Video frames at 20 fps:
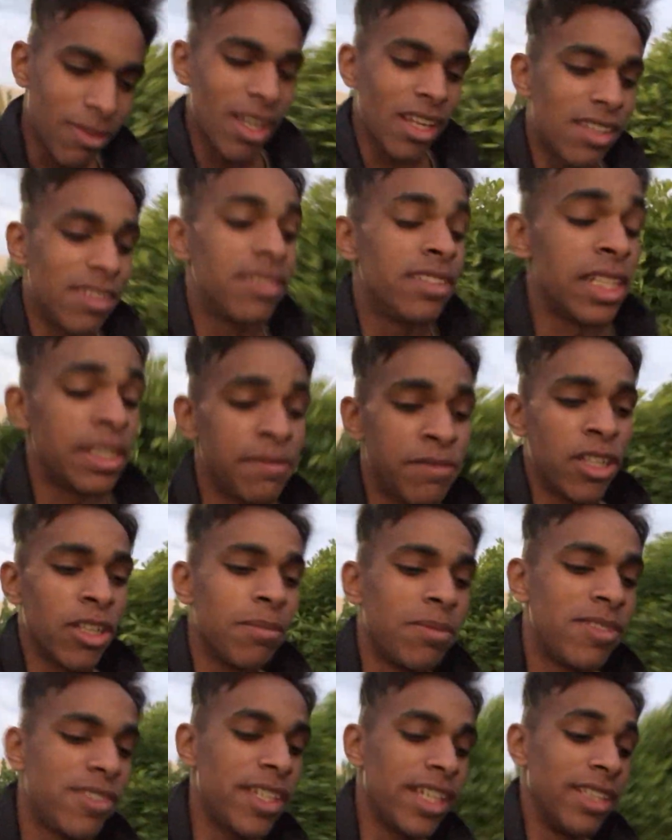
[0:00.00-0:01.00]
Steve
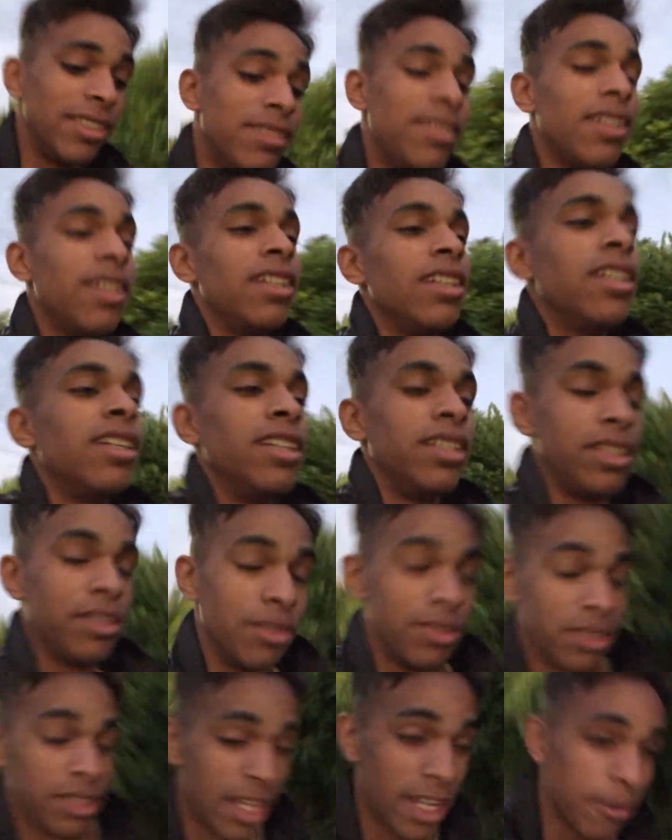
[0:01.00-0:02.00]
Jobs says,
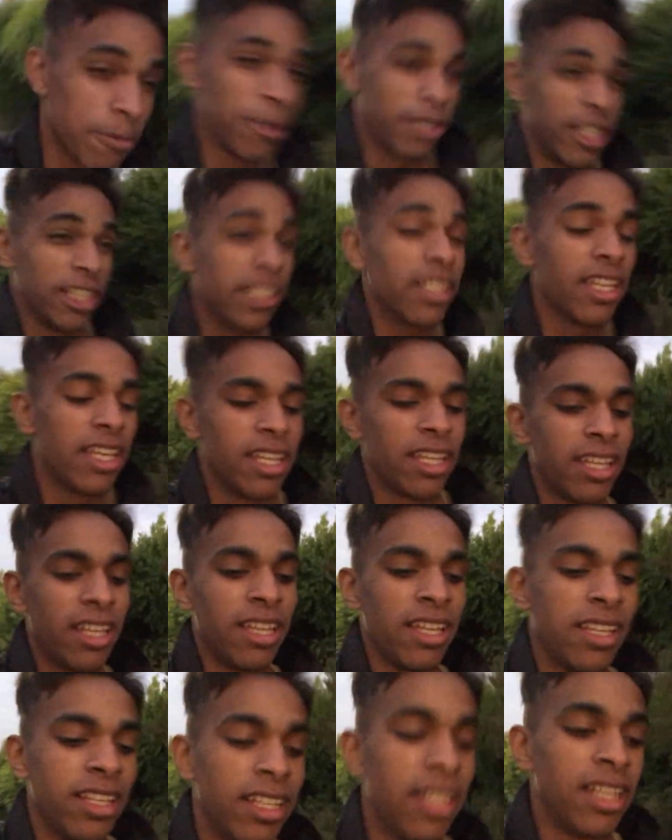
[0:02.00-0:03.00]
your network
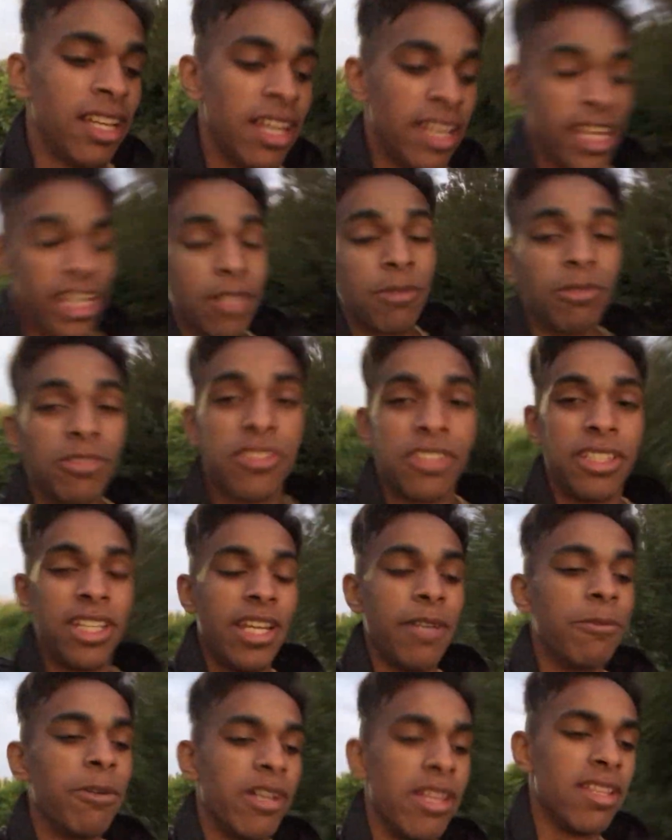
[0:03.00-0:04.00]
equals your
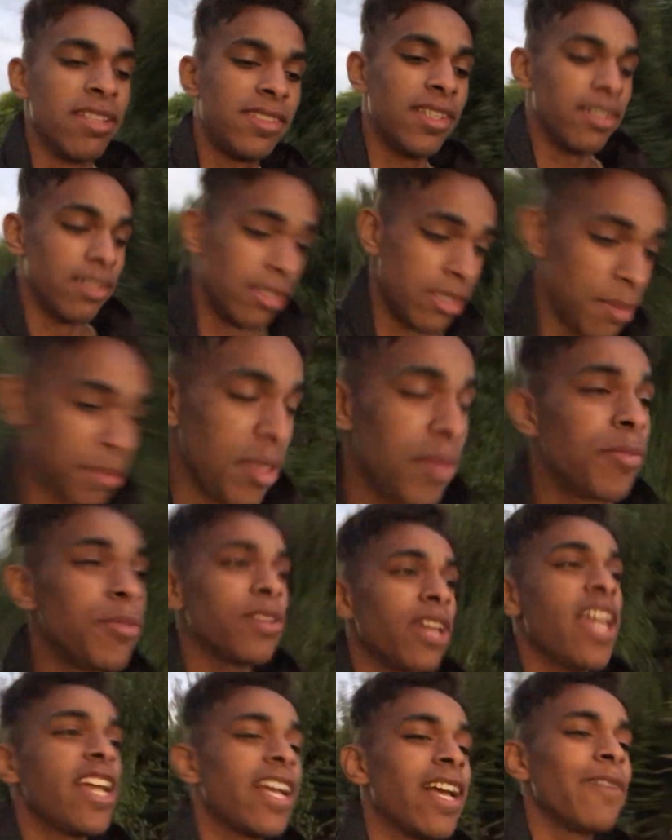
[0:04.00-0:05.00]
network. So the people you
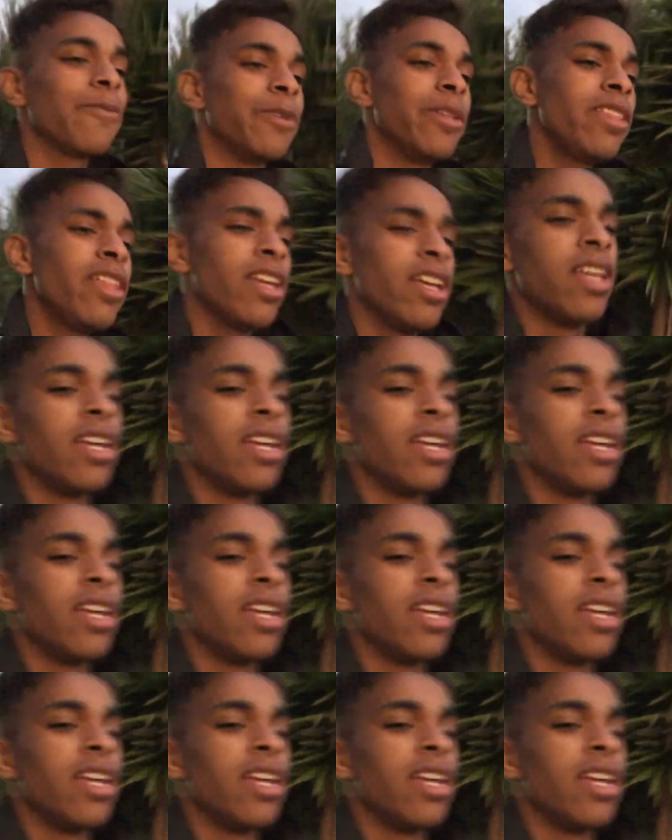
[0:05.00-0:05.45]
hang out with